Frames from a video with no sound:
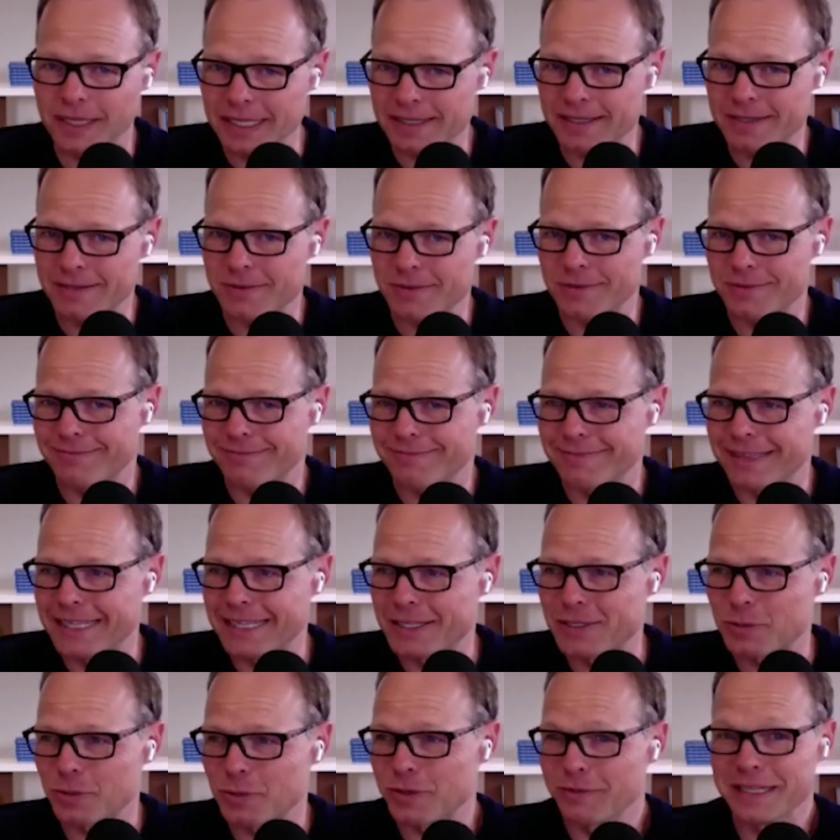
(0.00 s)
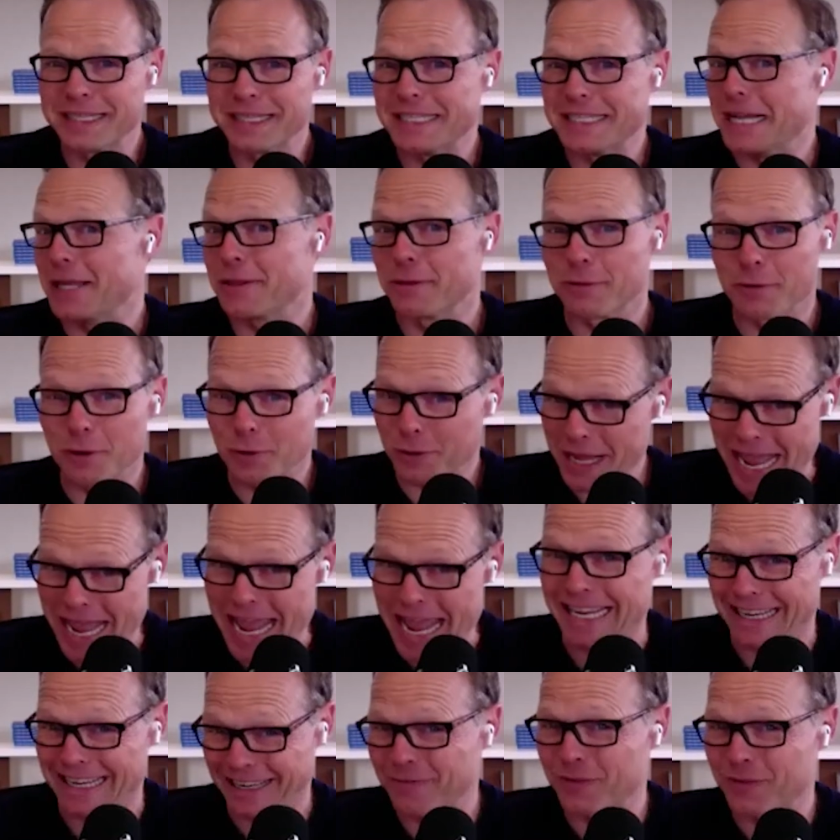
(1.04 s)
It's sort of inside their own
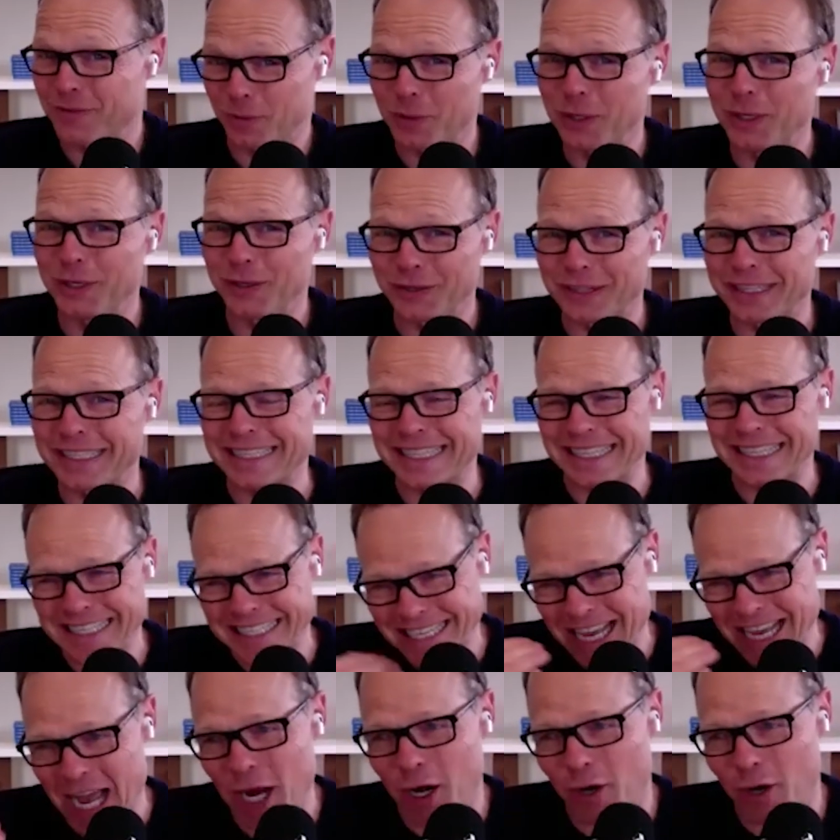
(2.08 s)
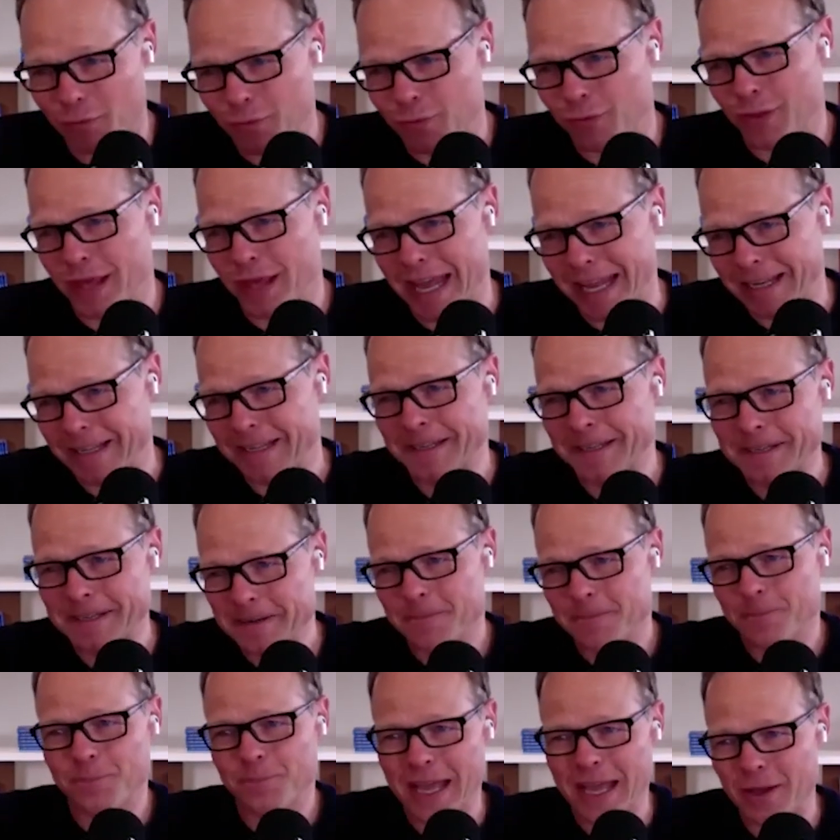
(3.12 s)
head, if you will, that the desire for that
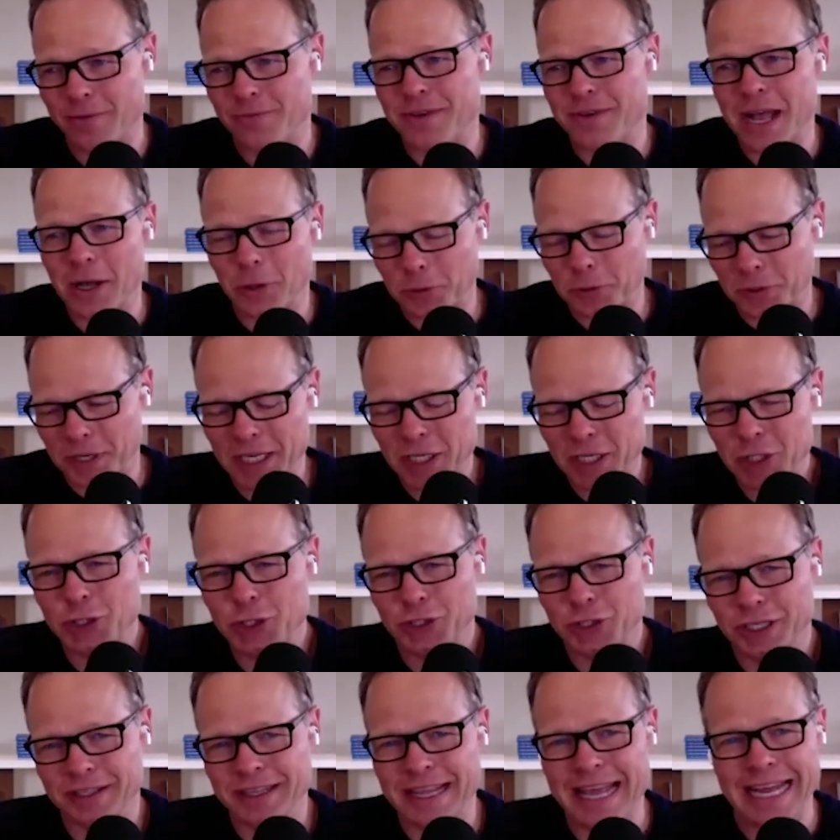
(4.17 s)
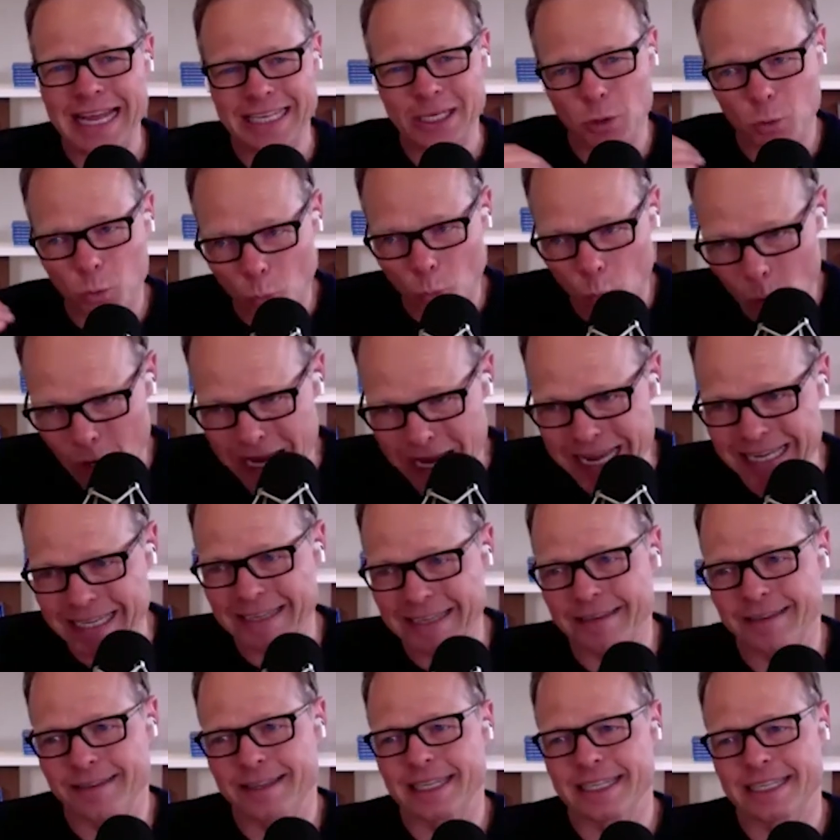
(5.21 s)
validation and that
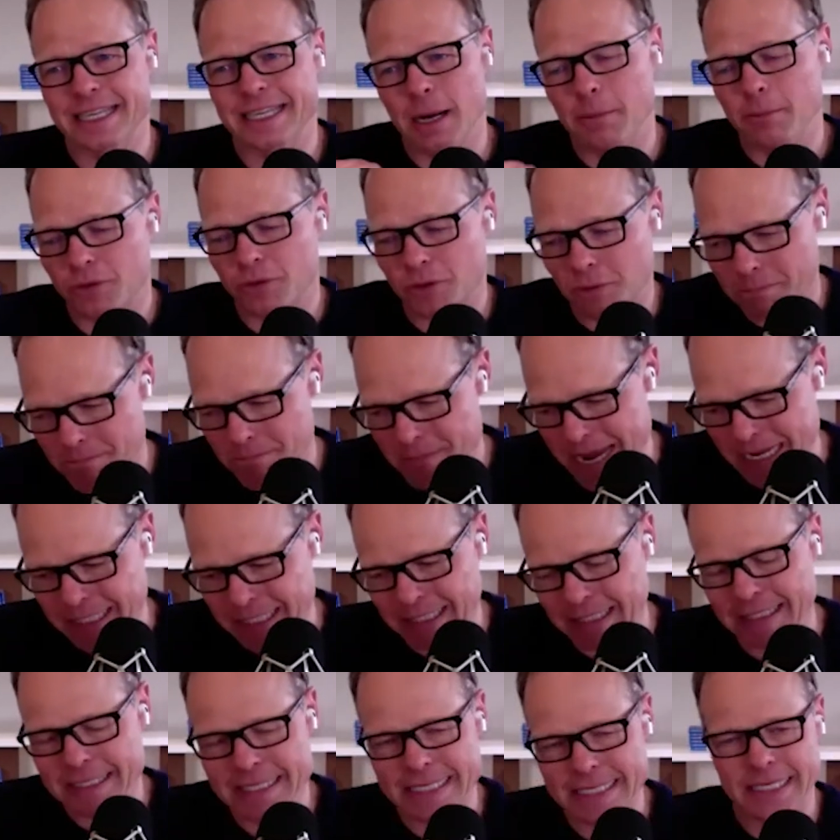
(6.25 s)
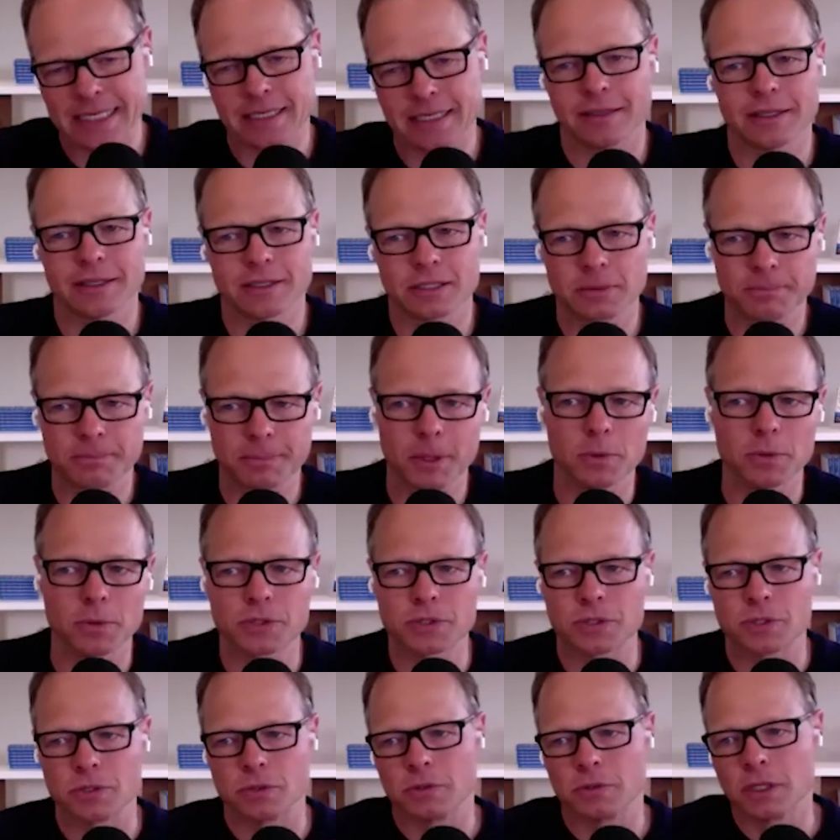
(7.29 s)
win that comes from making a sale as
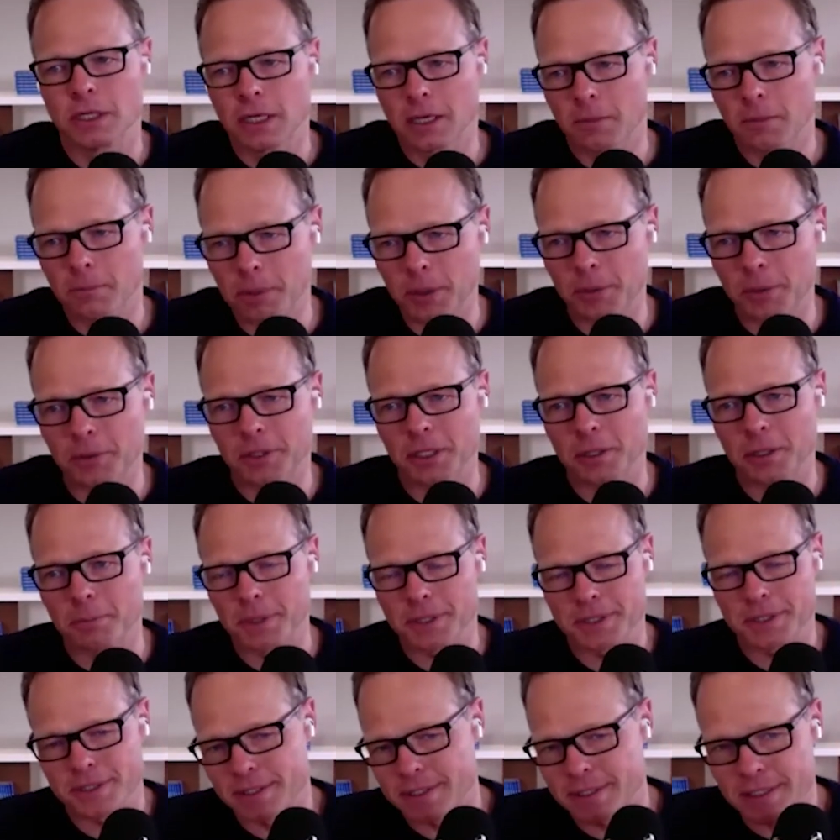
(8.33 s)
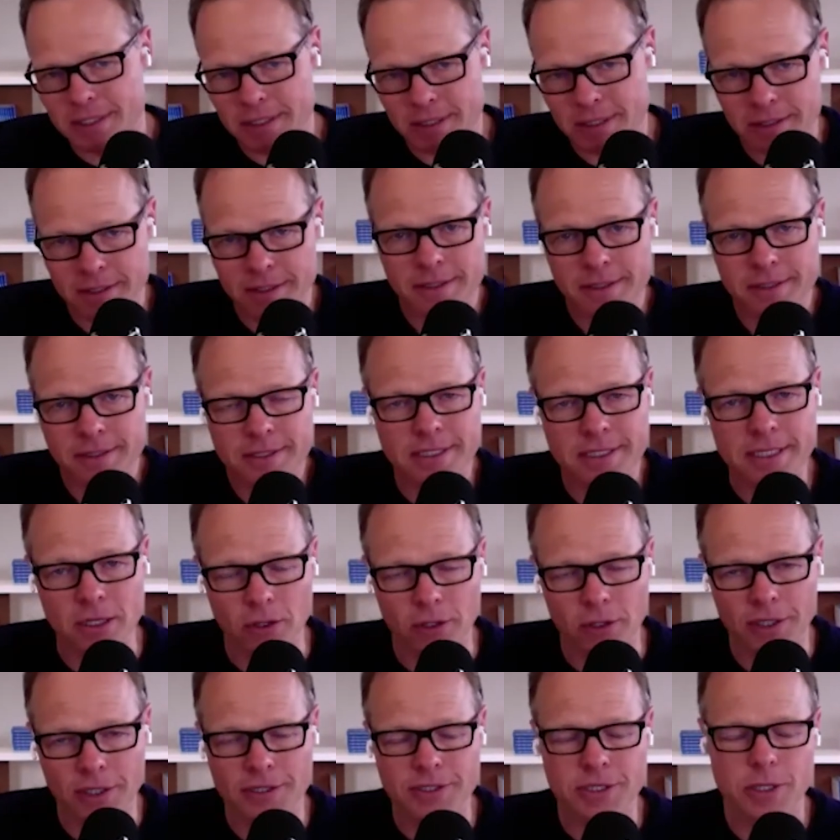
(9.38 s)
opposed to building a business that can sell
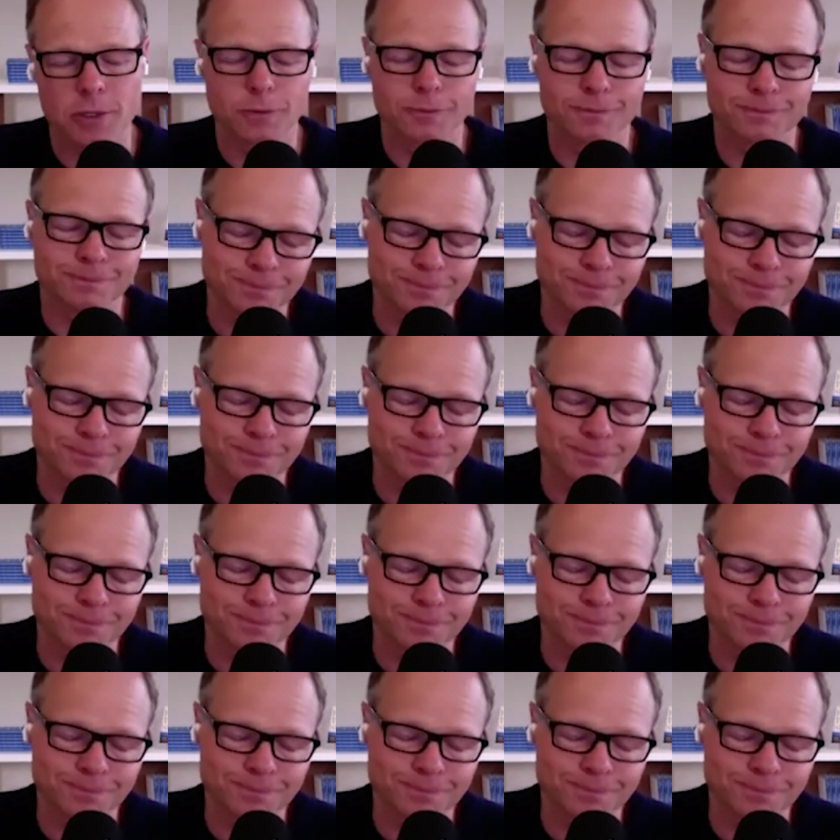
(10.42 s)
on its own.